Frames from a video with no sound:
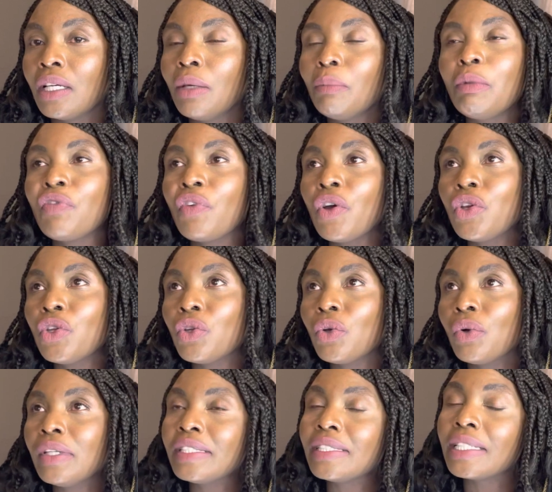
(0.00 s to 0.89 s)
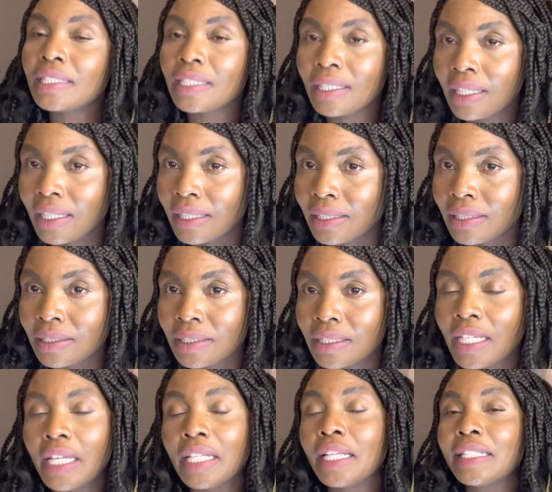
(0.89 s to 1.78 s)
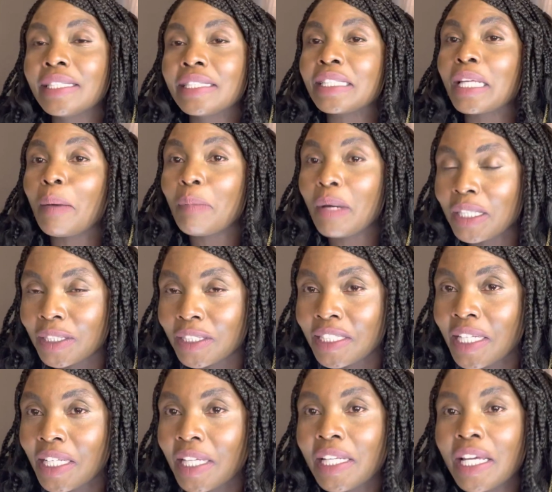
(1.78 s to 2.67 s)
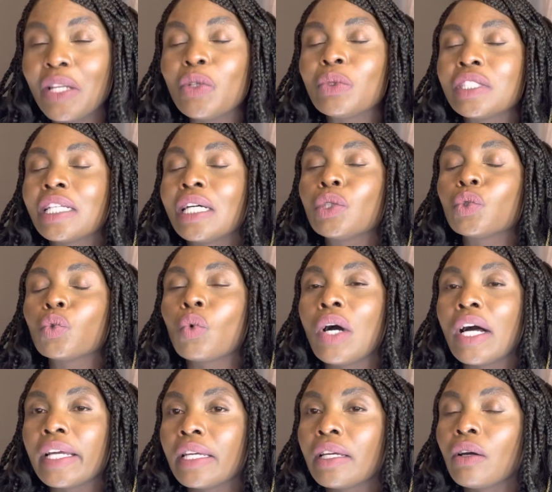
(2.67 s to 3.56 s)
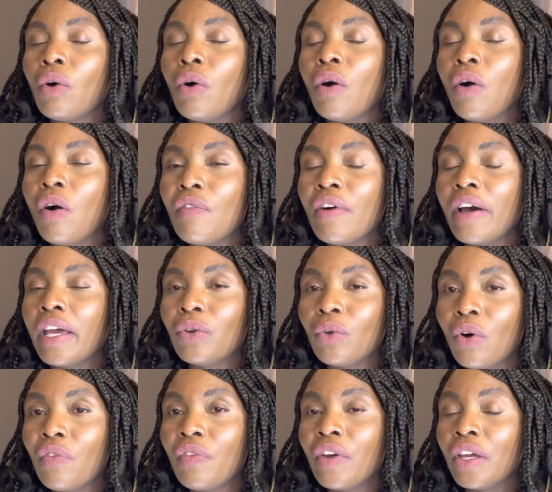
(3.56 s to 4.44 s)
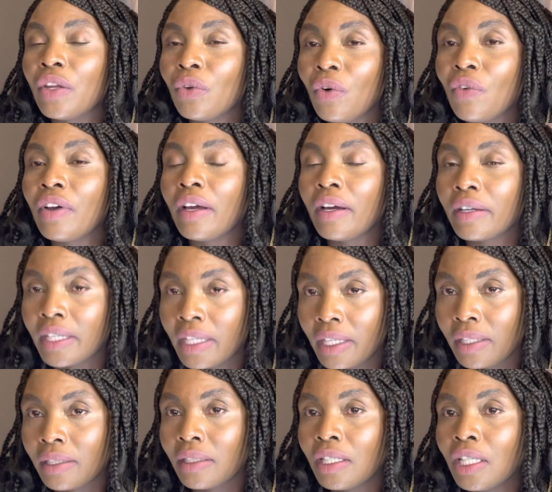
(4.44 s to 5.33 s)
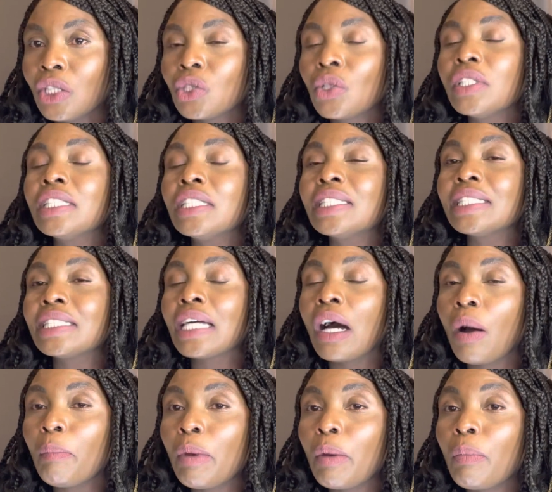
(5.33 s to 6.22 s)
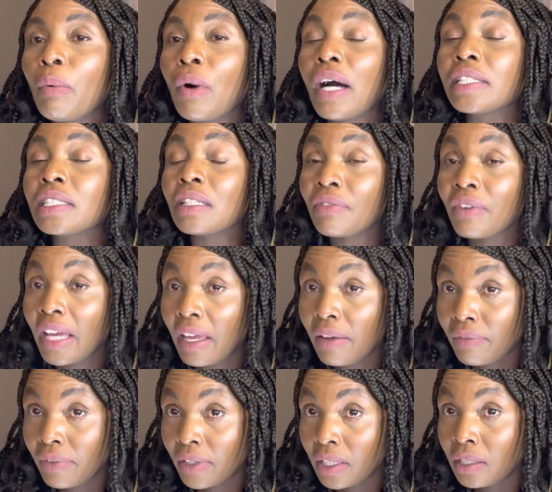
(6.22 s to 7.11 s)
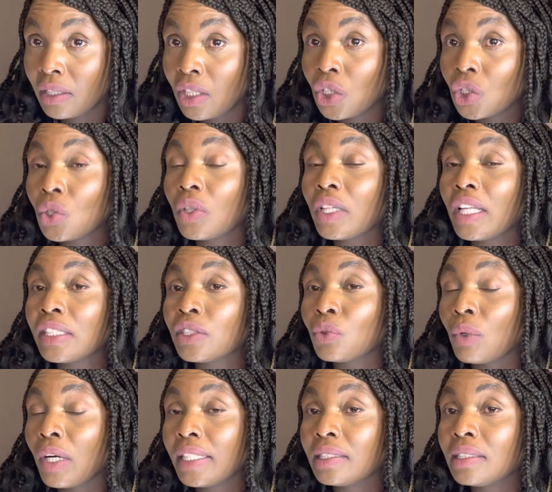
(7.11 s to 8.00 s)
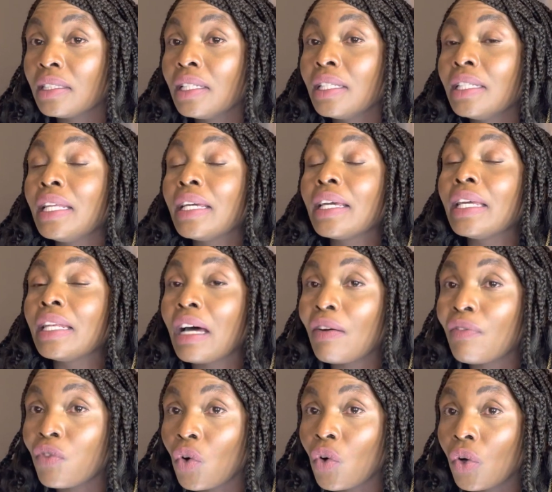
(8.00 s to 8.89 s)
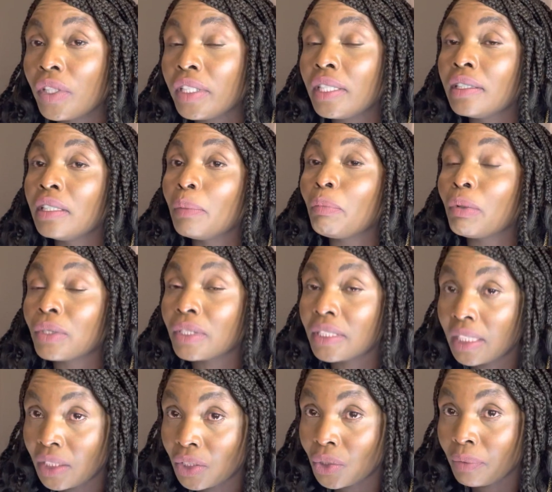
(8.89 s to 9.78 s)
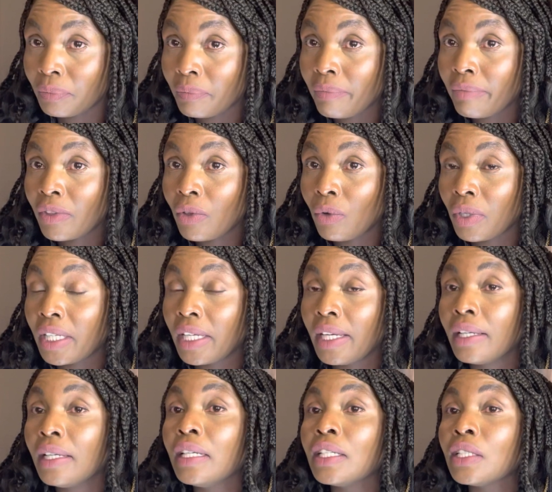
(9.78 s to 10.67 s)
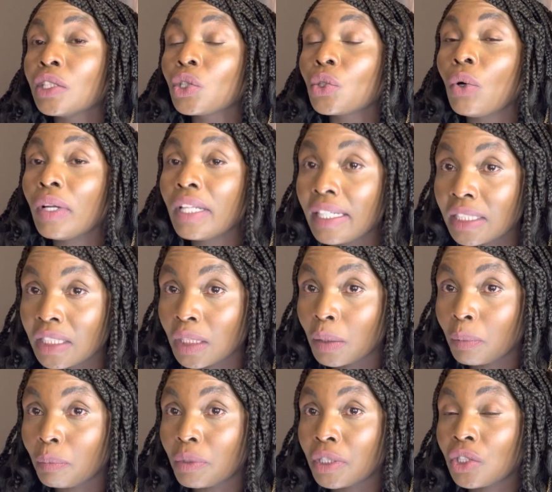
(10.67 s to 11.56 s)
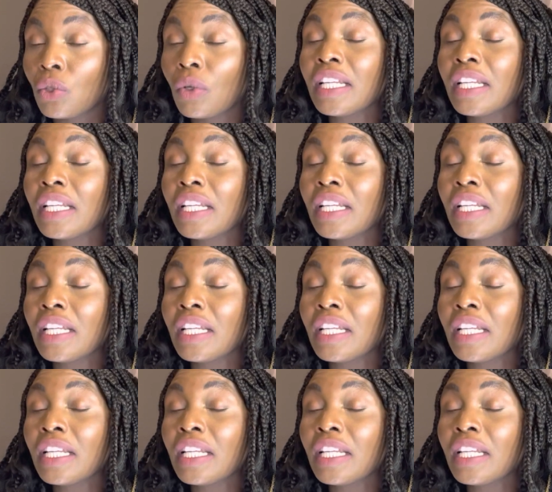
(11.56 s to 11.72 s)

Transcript: Before you know it, the second is here, then summer is here, then you start working over and over again. So this is how people are surviving, so that what? They can avoid deportation. Okay, scholarships,